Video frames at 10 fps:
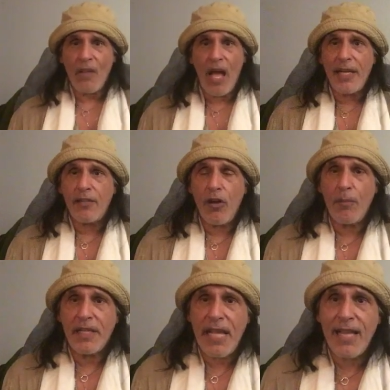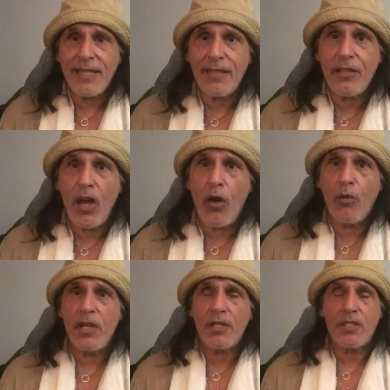I didn't know, my dad didn't
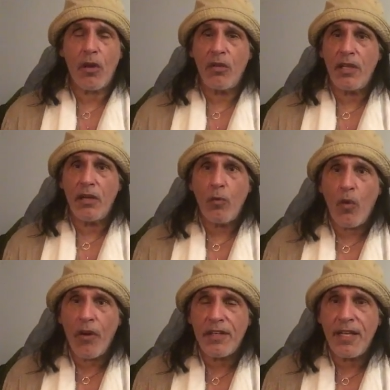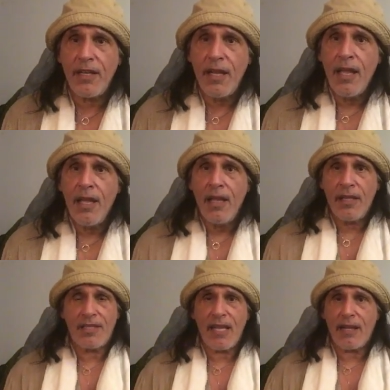know, it's totally unwarranted.
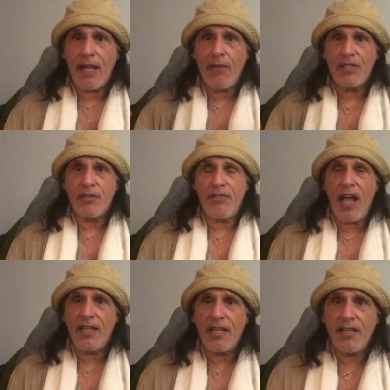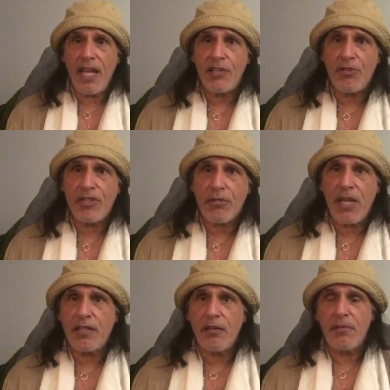It said I was a violent and dangerous
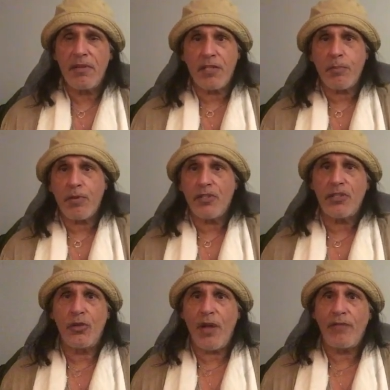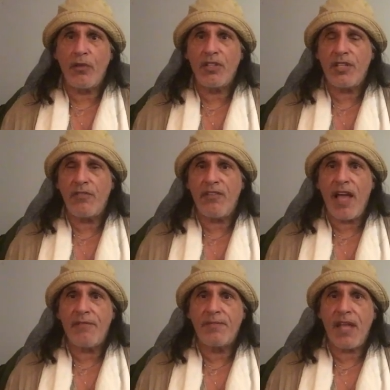threat to this person who I've only seen
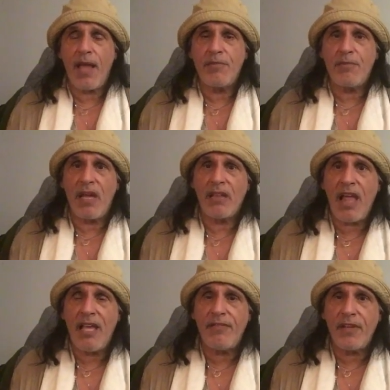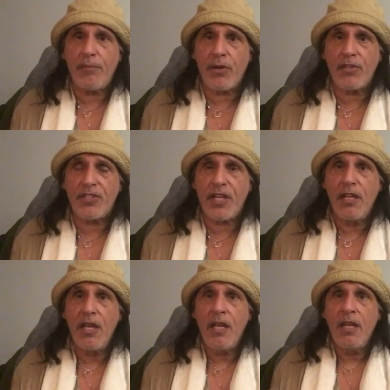five times in my life in person
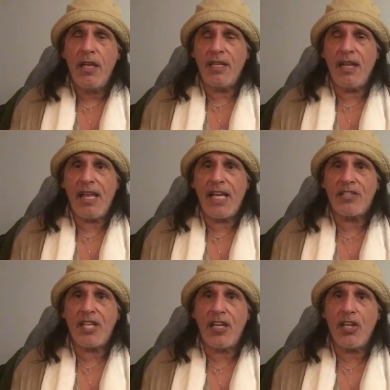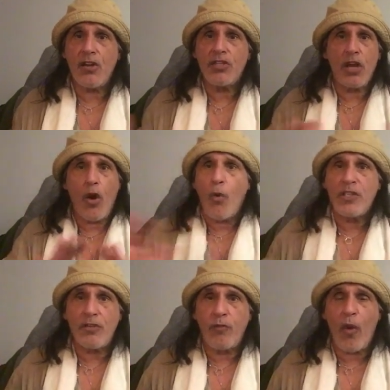in the last 10 years and
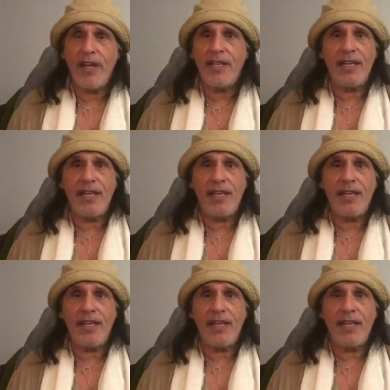always avoided.